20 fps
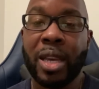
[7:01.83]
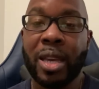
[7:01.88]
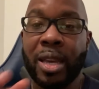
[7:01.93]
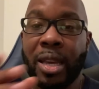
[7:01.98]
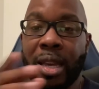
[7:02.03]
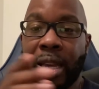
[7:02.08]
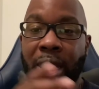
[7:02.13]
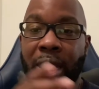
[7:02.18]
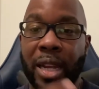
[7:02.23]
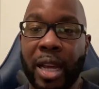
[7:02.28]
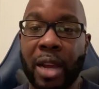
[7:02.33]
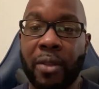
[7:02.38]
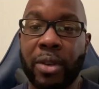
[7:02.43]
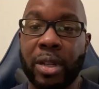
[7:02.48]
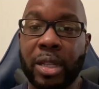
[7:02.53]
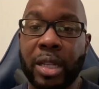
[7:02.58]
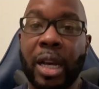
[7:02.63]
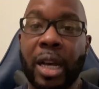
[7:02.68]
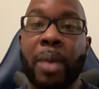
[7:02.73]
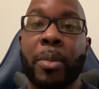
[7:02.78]
And every
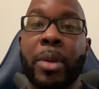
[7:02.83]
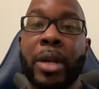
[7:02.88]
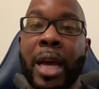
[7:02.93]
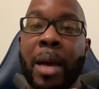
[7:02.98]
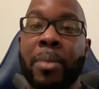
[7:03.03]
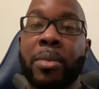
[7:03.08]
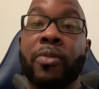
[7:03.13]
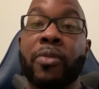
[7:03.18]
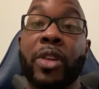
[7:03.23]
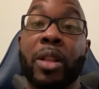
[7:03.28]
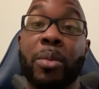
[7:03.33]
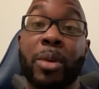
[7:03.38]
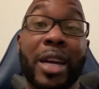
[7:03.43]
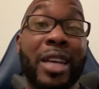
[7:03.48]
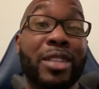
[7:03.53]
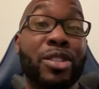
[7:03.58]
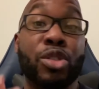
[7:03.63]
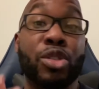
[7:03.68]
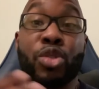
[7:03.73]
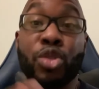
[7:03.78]
time an app developer has
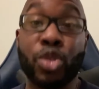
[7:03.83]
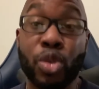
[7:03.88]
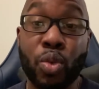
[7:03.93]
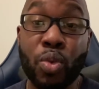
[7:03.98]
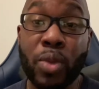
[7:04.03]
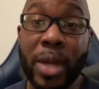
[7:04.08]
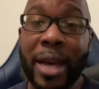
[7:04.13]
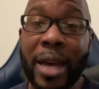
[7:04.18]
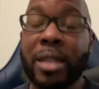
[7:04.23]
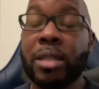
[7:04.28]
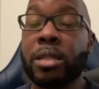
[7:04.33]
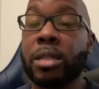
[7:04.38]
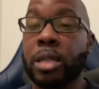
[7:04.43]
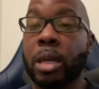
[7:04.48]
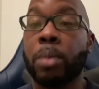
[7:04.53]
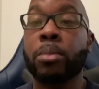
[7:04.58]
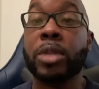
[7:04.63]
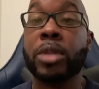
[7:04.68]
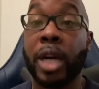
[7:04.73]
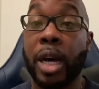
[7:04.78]
to do that,
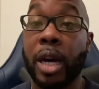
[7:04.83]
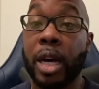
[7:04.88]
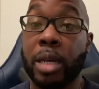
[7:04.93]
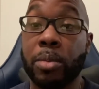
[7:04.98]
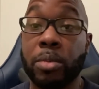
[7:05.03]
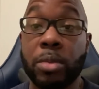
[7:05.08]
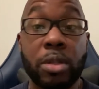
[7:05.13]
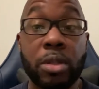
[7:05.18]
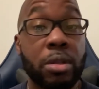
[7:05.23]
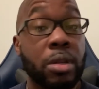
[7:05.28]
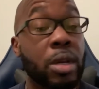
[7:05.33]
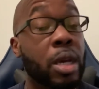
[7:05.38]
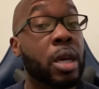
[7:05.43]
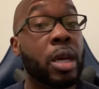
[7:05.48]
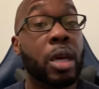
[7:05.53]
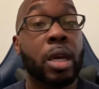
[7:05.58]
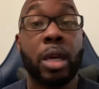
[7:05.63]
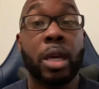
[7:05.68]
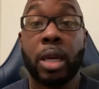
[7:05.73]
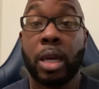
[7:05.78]
sometimes,
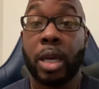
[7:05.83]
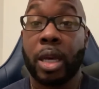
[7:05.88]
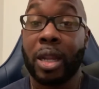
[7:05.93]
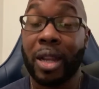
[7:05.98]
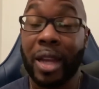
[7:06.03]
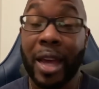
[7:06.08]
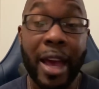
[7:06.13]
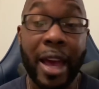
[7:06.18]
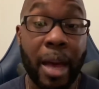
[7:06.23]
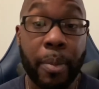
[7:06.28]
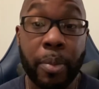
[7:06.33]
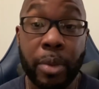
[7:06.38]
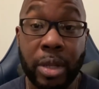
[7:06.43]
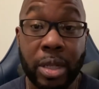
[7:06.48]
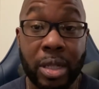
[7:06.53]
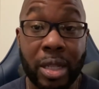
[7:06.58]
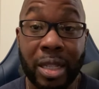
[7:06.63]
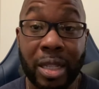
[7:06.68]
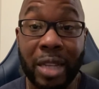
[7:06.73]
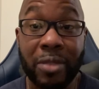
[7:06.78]
and it happens
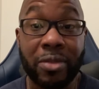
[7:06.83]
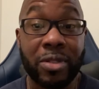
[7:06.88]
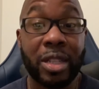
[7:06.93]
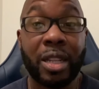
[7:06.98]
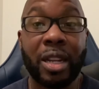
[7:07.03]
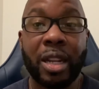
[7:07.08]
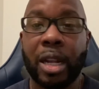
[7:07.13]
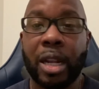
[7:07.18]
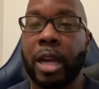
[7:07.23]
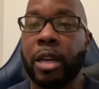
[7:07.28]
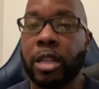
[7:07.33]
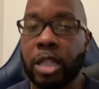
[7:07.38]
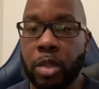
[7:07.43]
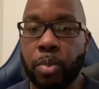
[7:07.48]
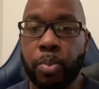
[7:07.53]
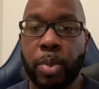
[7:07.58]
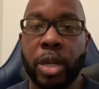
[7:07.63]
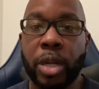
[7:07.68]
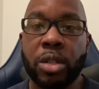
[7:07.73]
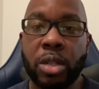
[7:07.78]
because I've seen it and I
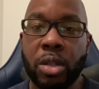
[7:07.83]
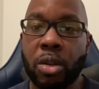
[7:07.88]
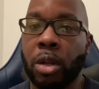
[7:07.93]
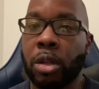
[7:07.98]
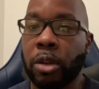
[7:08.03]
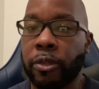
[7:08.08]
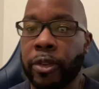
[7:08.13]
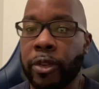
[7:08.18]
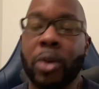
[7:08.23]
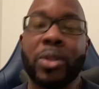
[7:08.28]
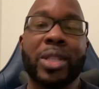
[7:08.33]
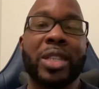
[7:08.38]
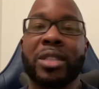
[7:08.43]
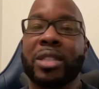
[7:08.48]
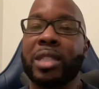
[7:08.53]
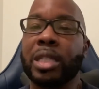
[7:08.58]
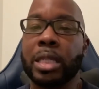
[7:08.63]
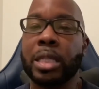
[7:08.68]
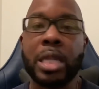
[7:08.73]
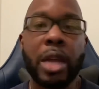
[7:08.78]
experienced it on the phones, I just
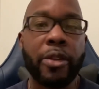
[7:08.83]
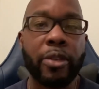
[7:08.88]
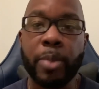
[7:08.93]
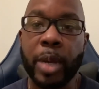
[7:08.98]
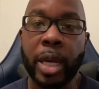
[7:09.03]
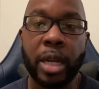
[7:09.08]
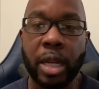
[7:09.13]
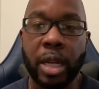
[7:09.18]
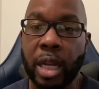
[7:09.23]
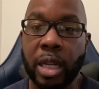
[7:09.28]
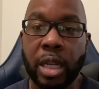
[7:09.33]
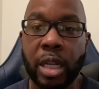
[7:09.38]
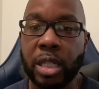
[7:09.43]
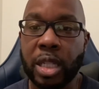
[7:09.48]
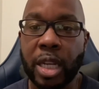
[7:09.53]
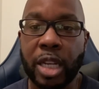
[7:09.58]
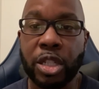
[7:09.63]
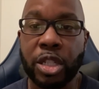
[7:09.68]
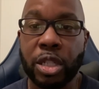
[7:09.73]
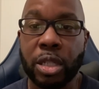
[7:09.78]
never paid it any
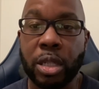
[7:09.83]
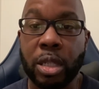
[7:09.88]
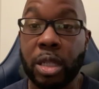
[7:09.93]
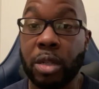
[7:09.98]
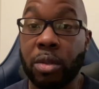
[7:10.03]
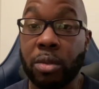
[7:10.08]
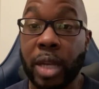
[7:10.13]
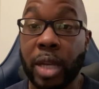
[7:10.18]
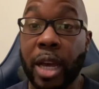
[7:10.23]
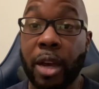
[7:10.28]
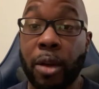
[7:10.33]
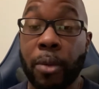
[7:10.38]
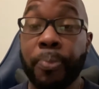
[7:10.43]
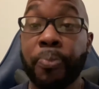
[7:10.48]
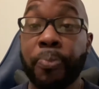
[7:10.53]
attention until now.